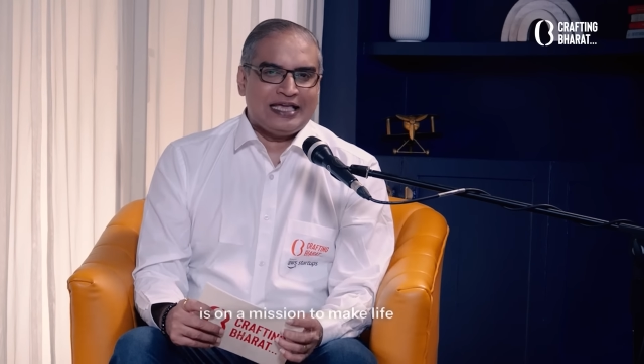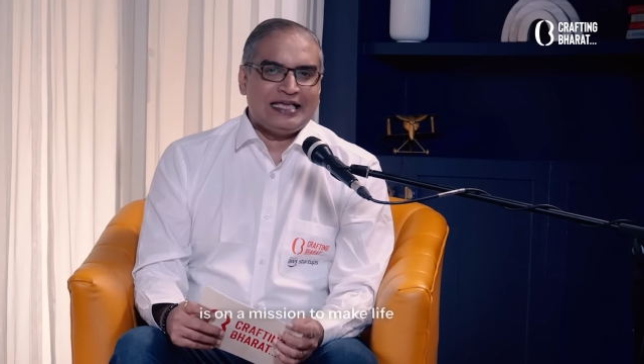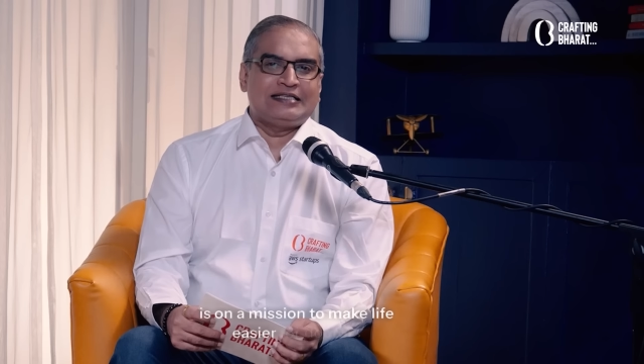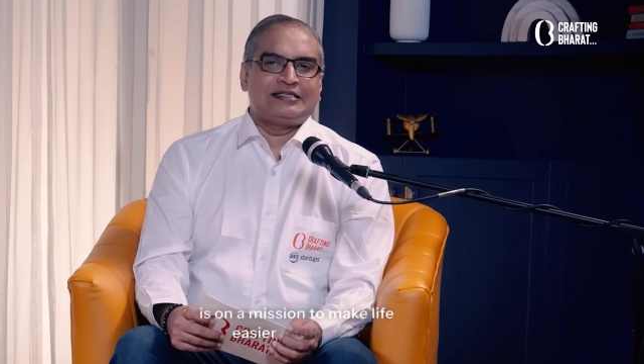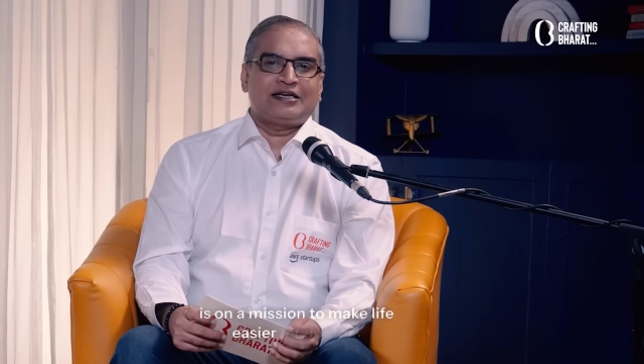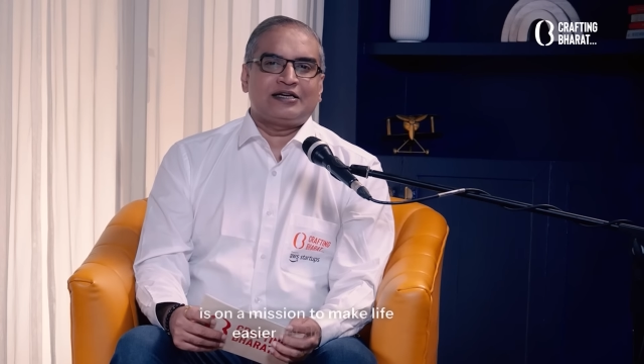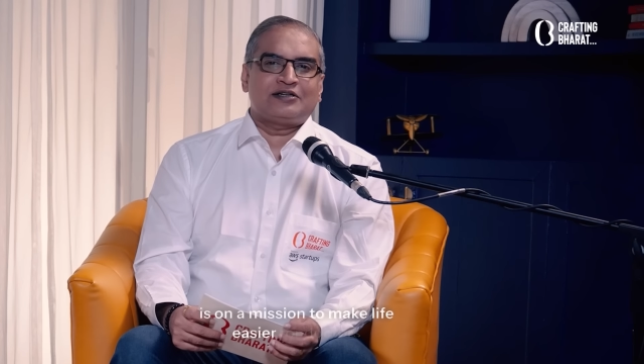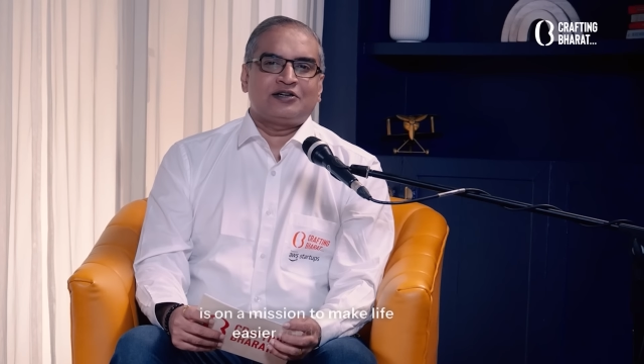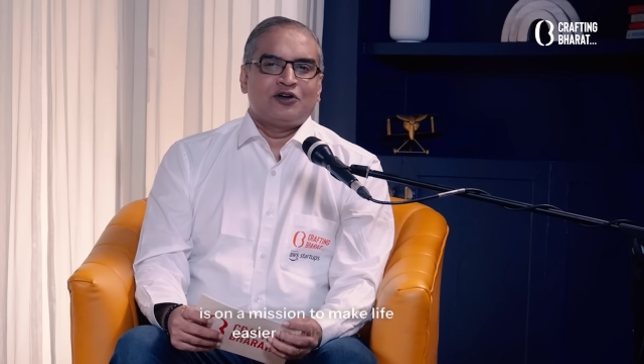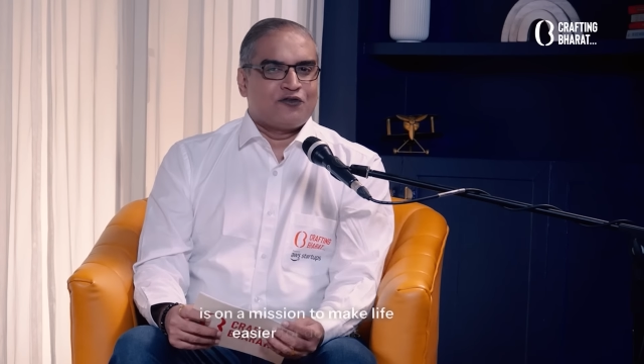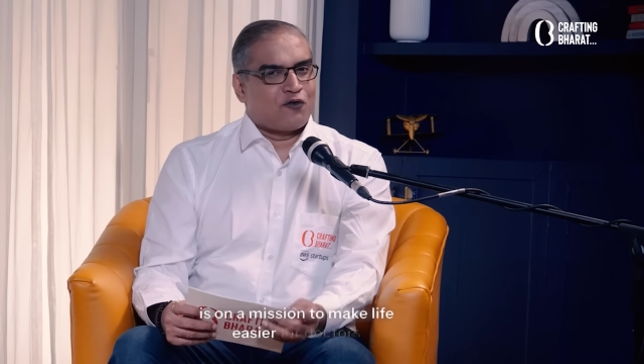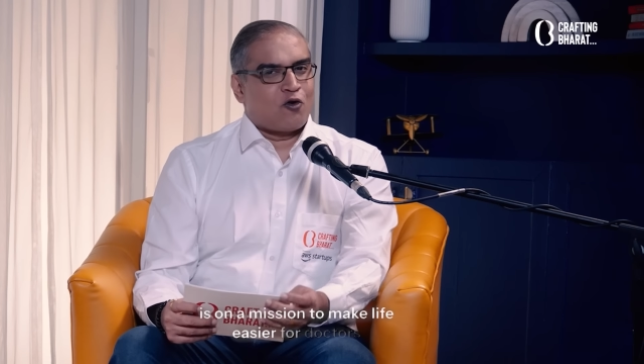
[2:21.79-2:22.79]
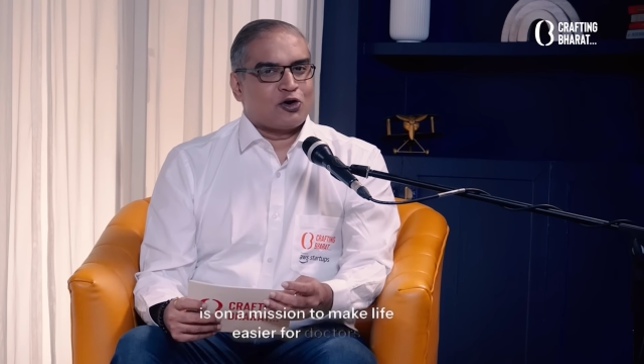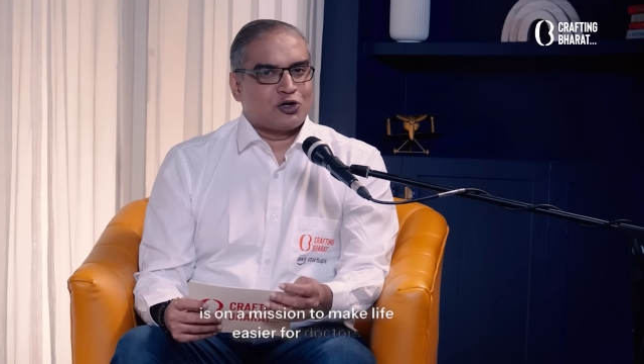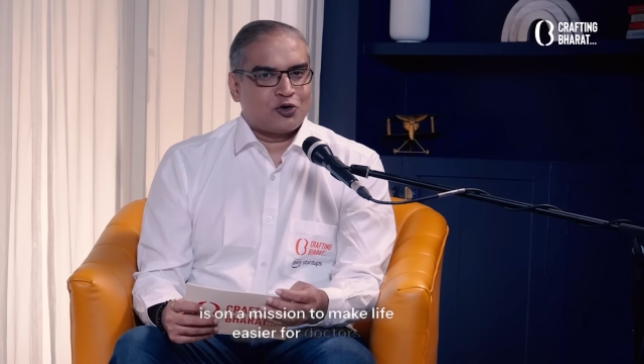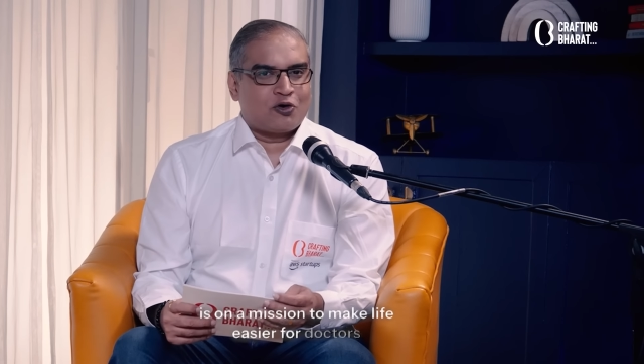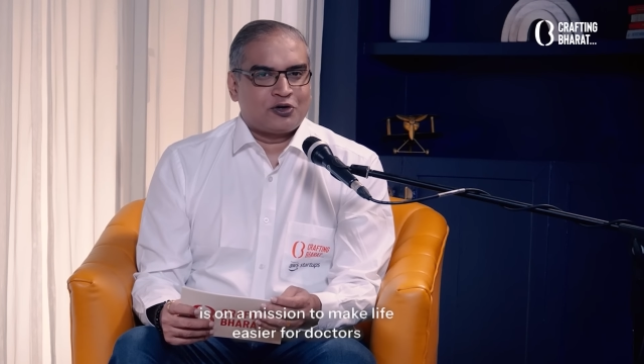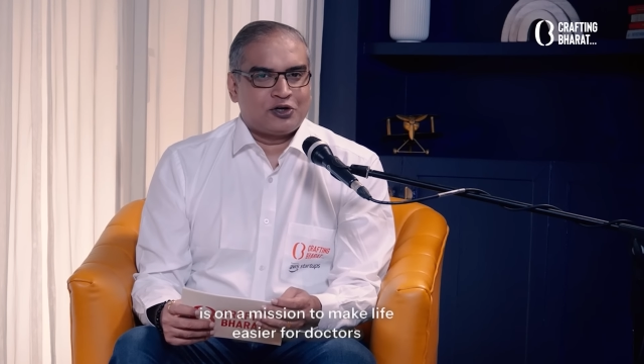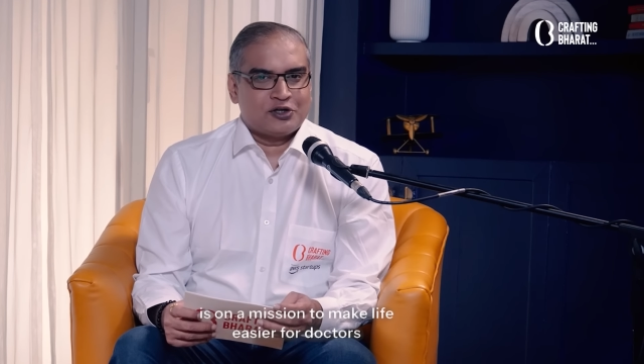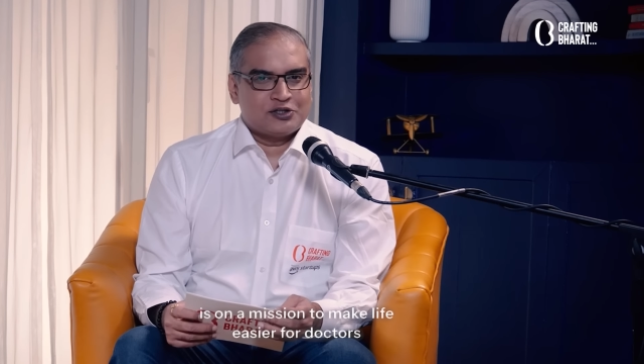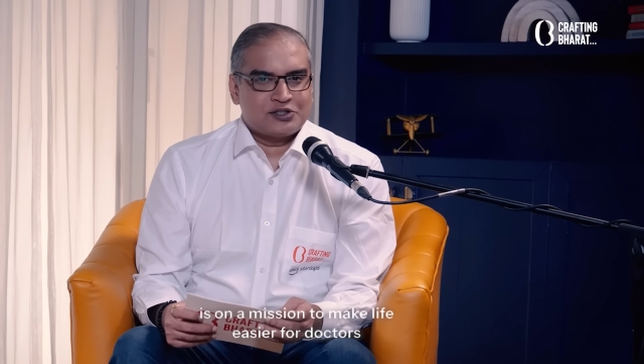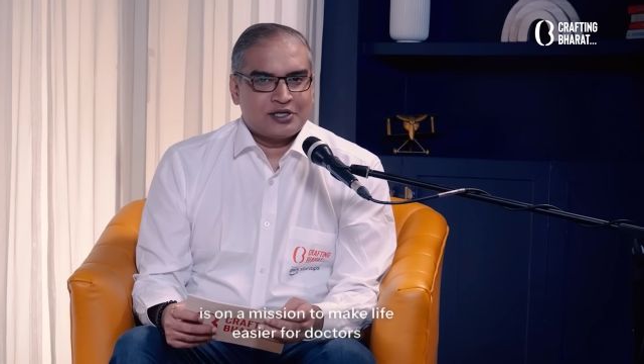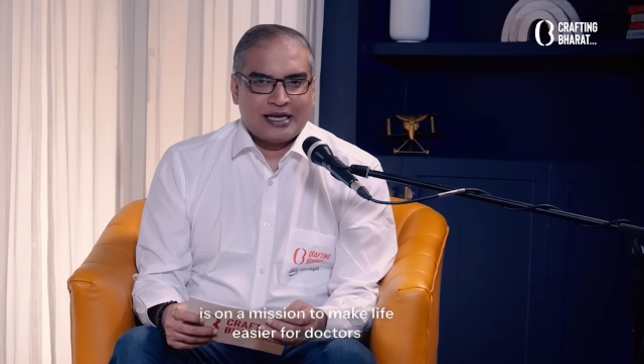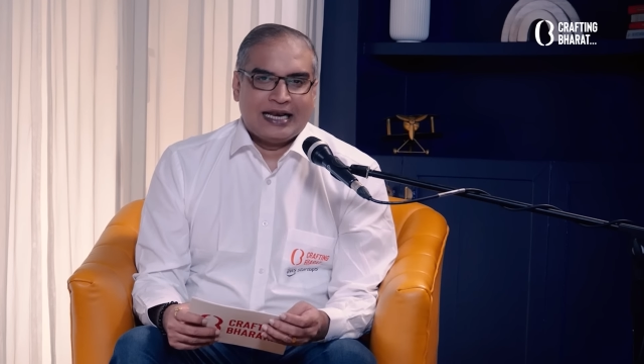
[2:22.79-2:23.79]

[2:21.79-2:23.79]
easier for doctors.